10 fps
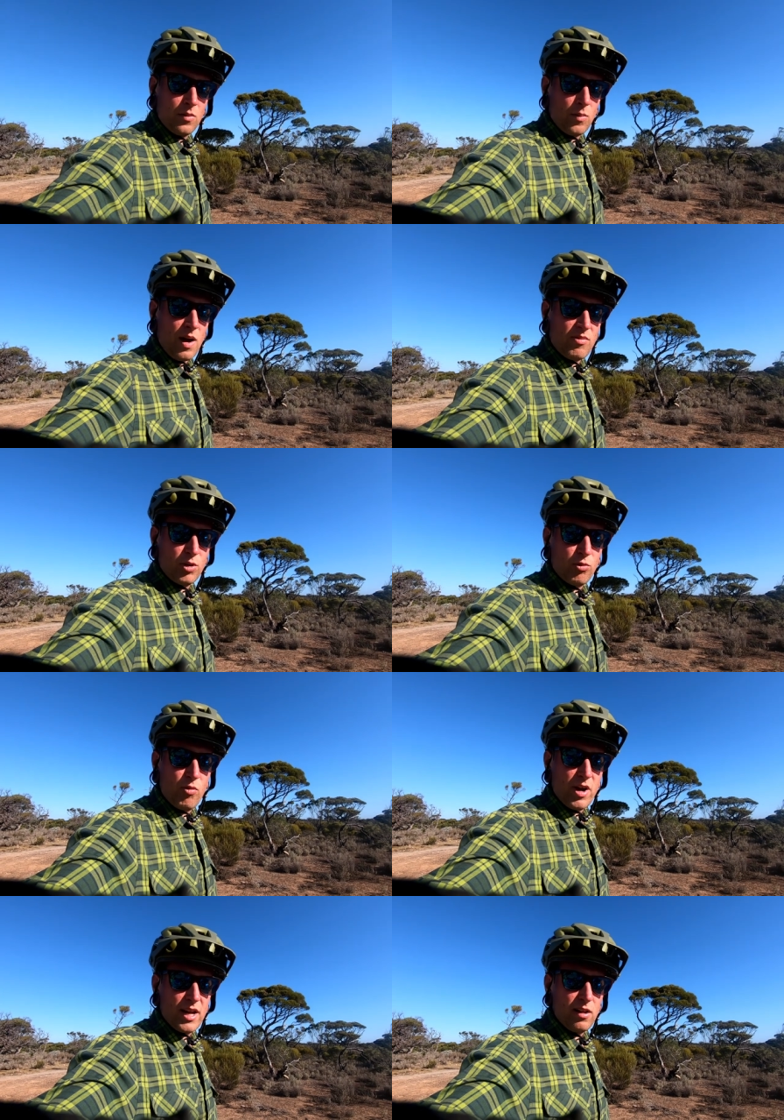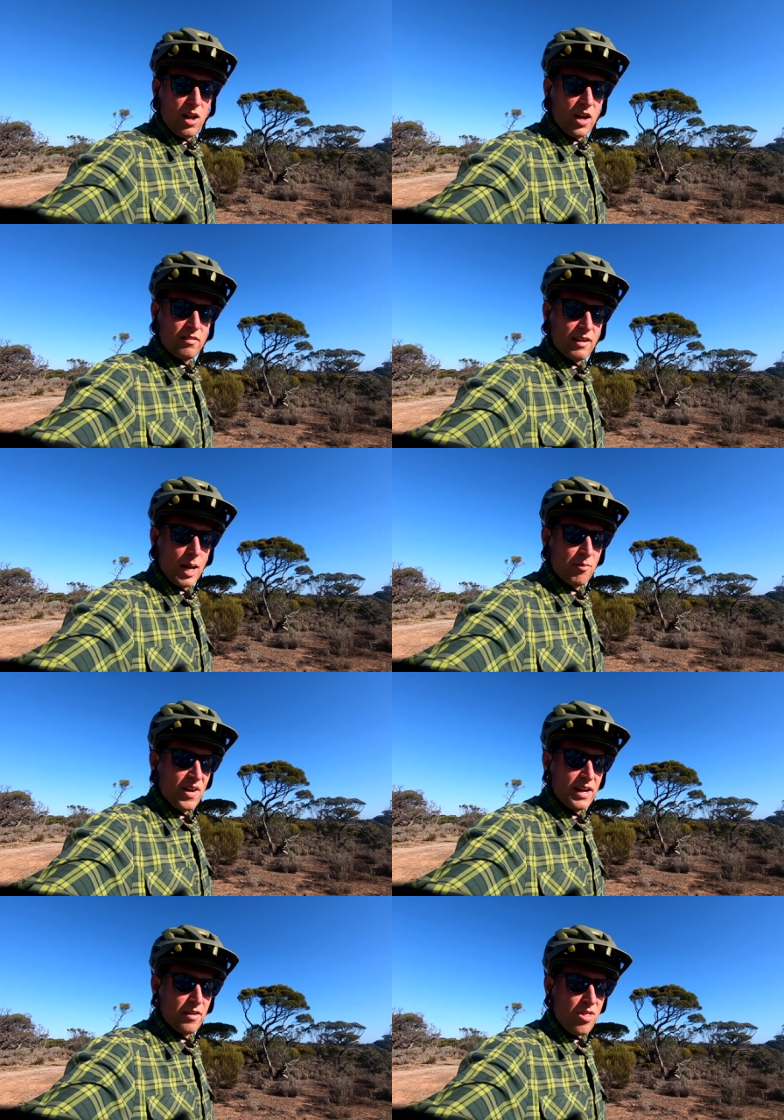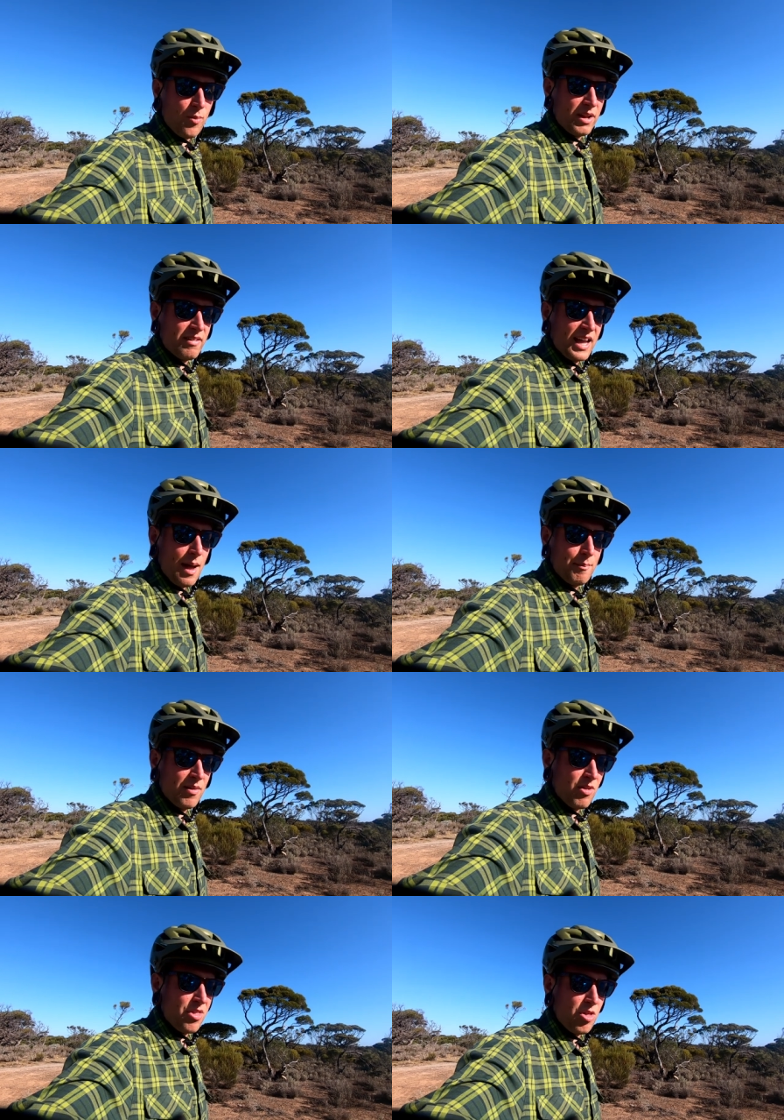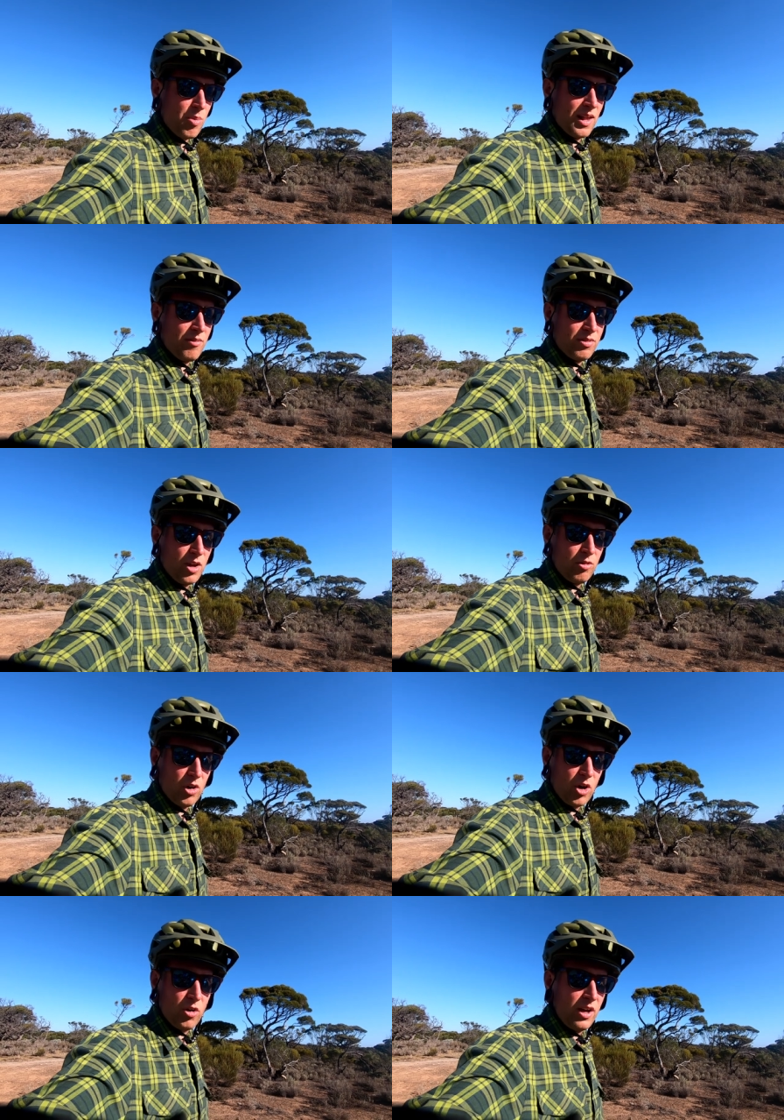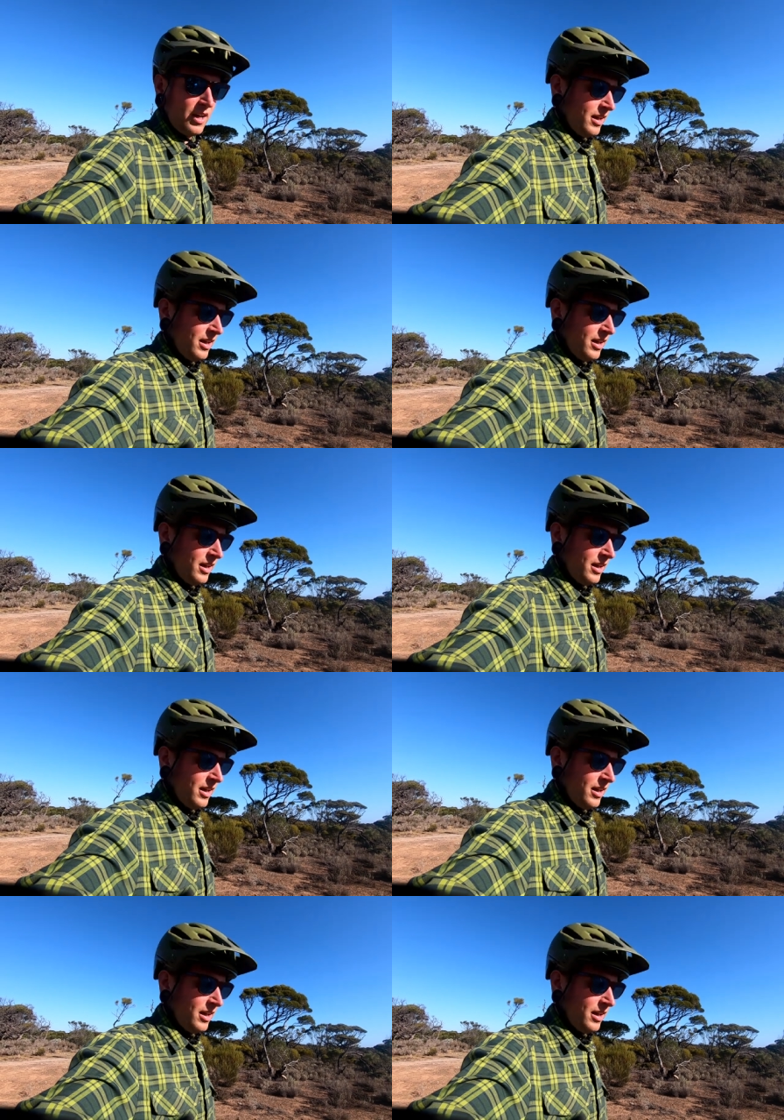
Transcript: We're having a real hard time finding somewhere to camp ever since we left Nundru.